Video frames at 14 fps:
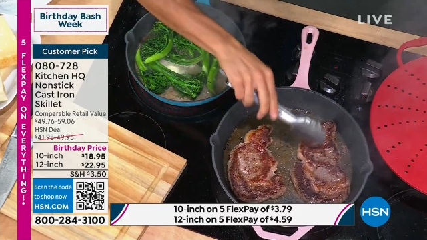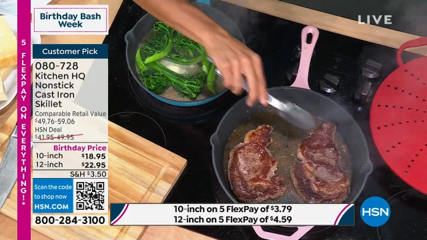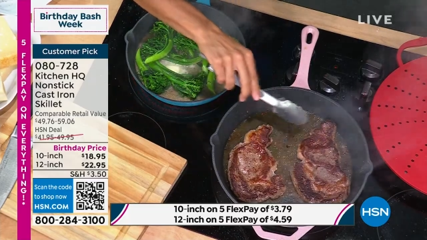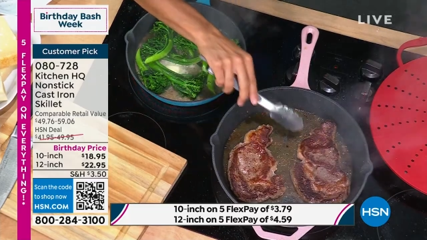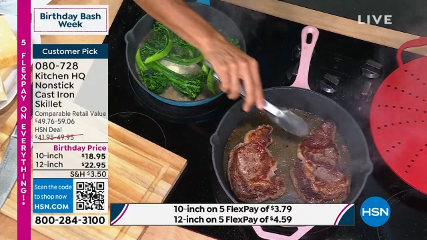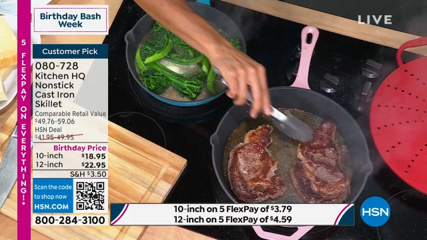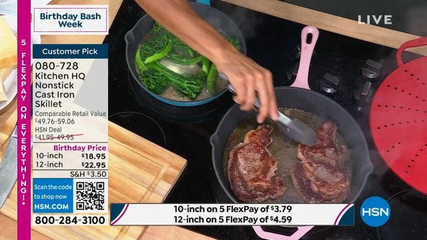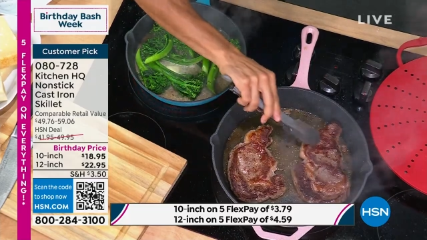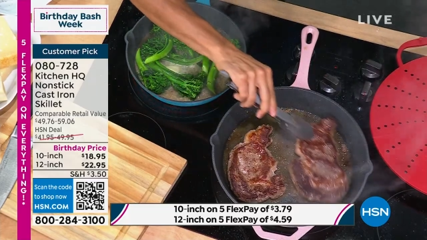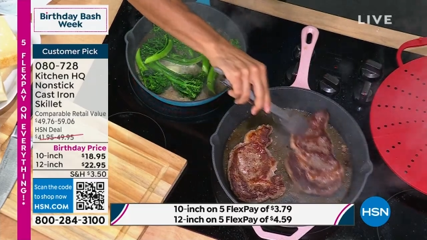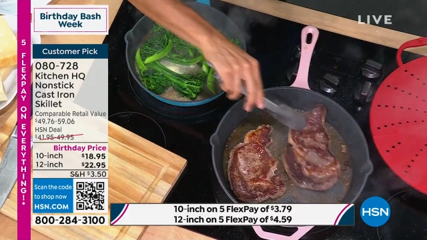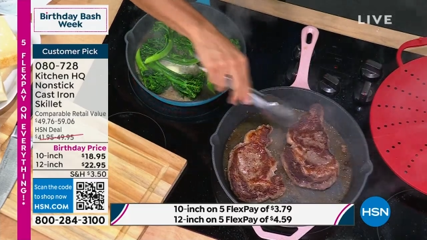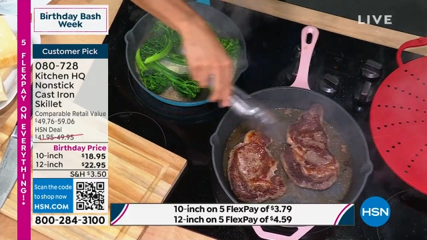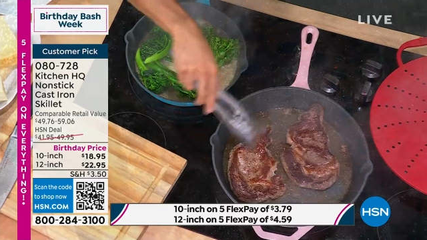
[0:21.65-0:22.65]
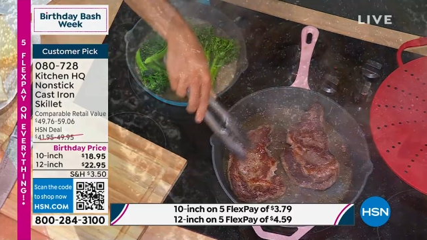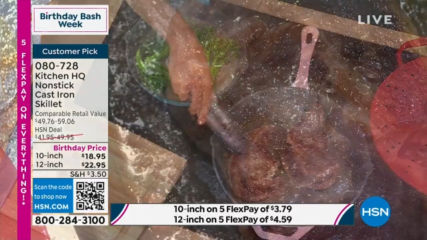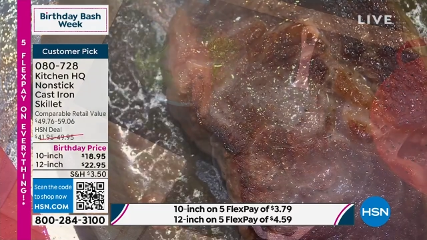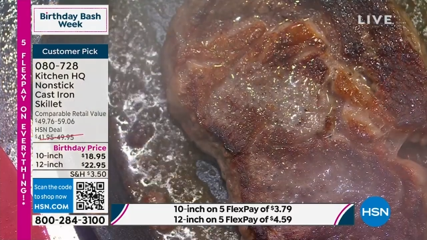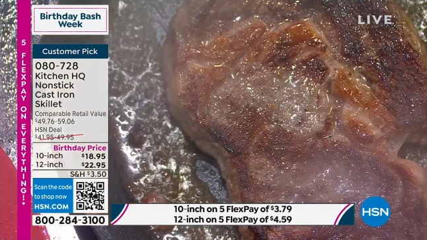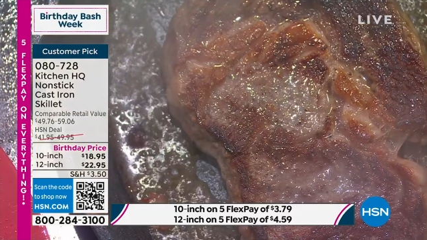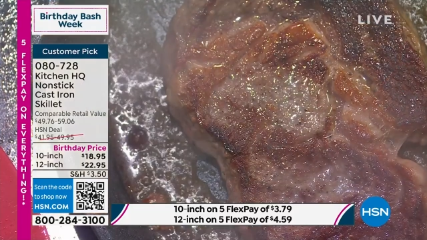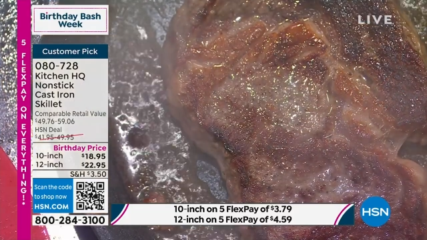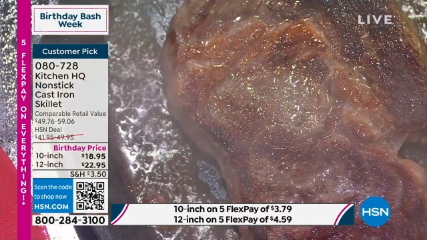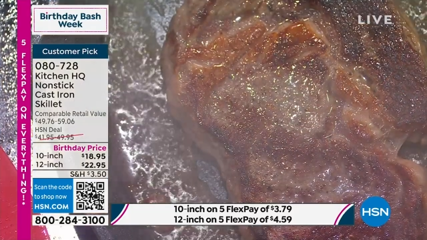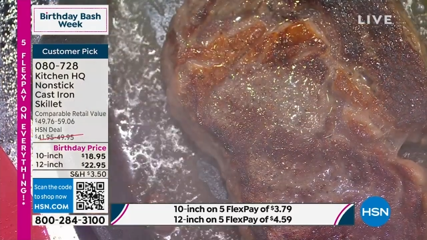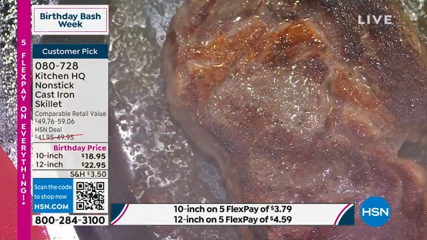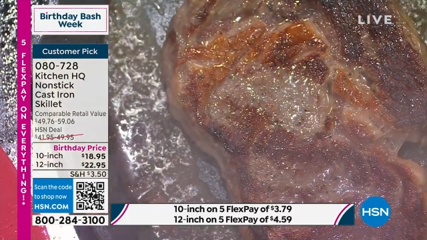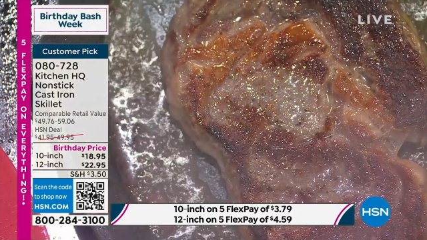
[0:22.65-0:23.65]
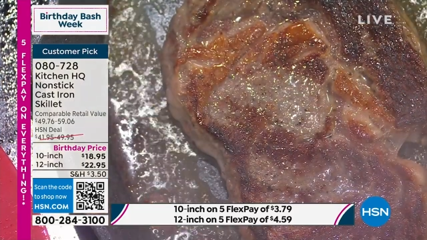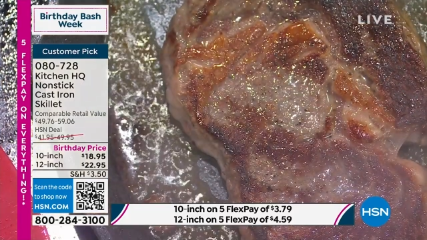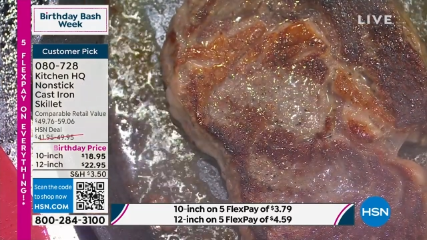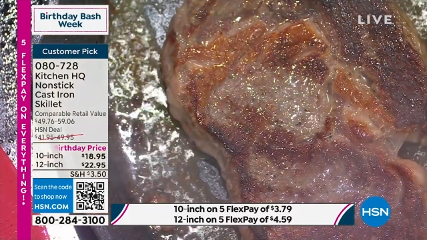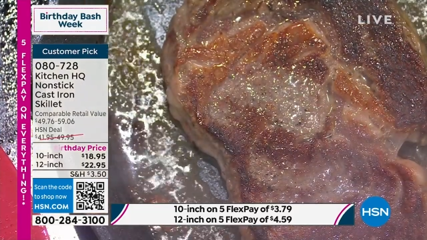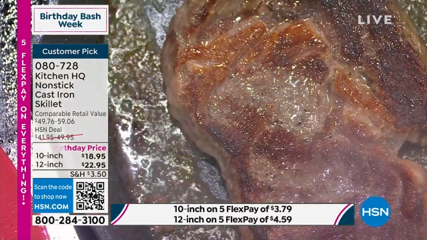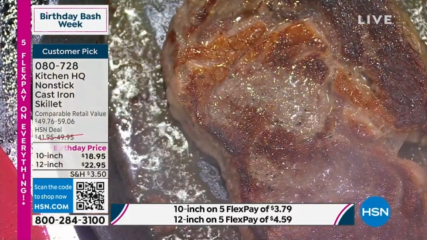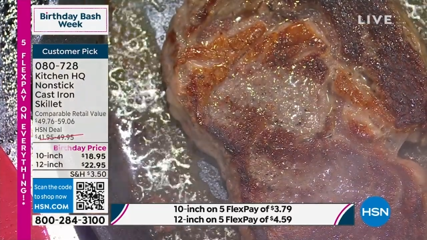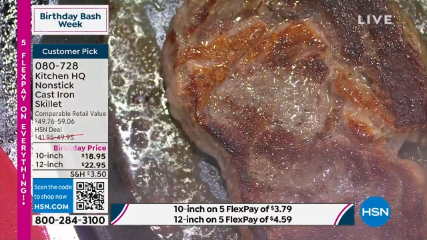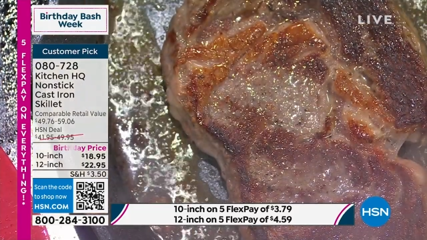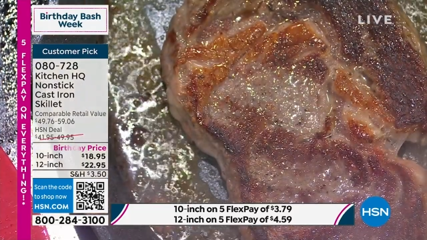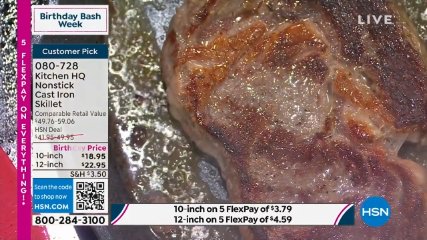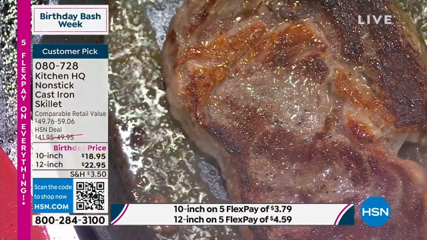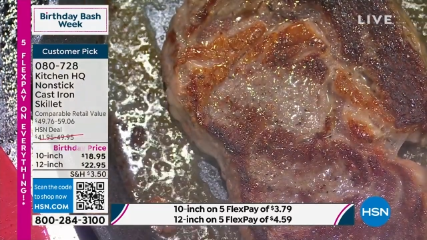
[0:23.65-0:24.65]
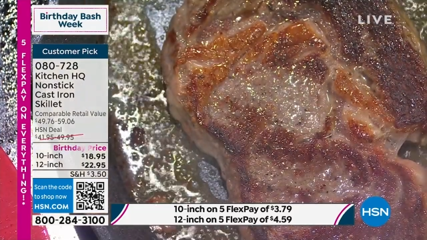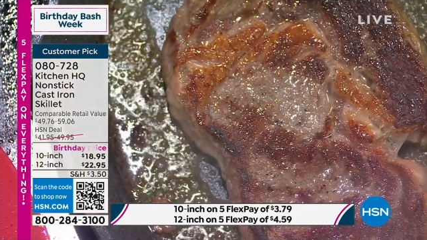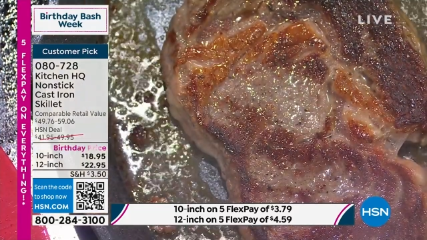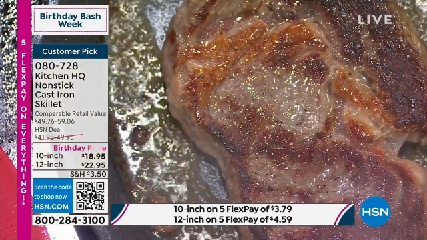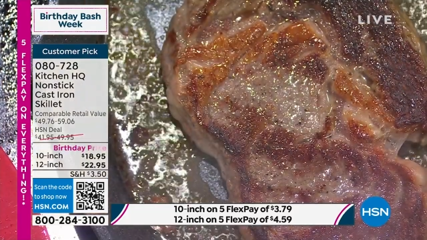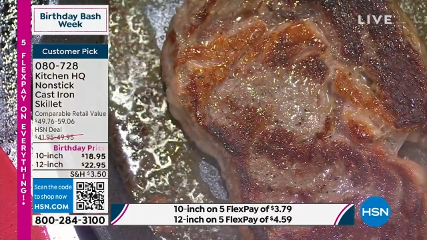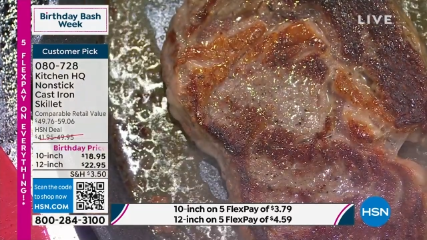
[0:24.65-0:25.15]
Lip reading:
Nobody's mouth can be seen.